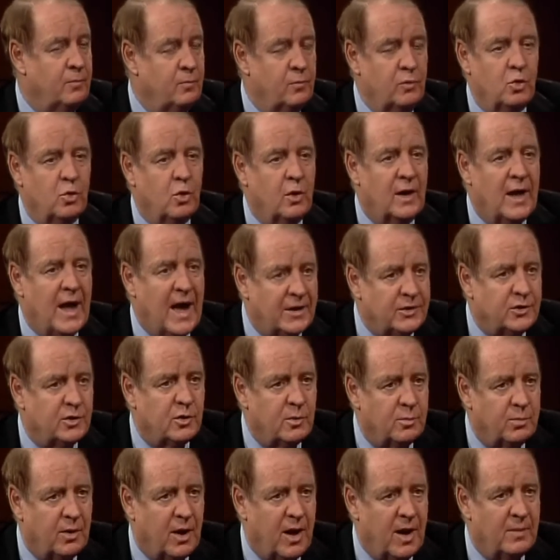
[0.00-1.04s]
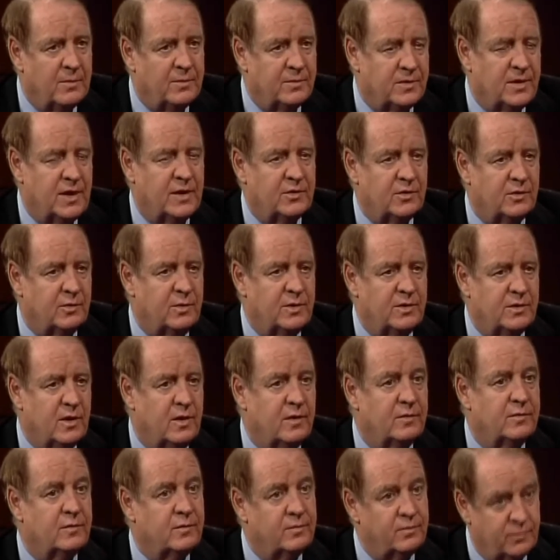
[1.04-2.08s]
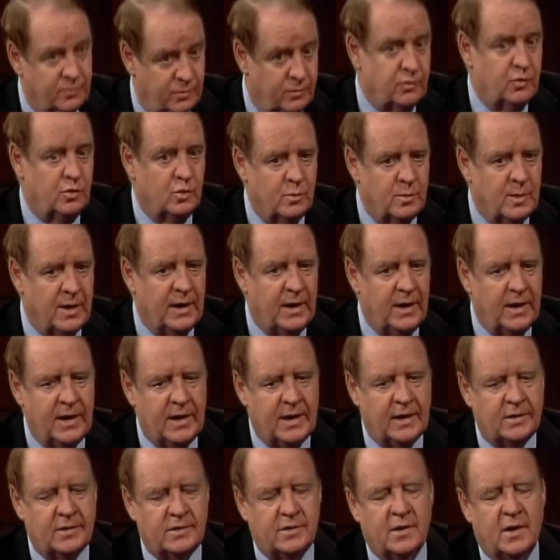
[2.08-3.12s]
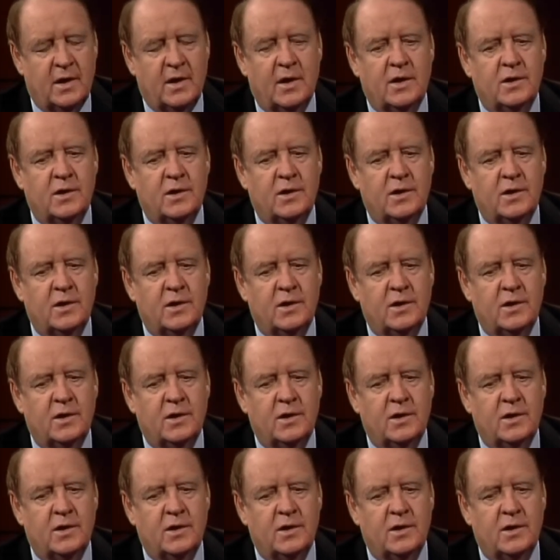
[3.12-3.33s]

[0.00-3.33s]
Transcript: neurological problems as a result of too many hits.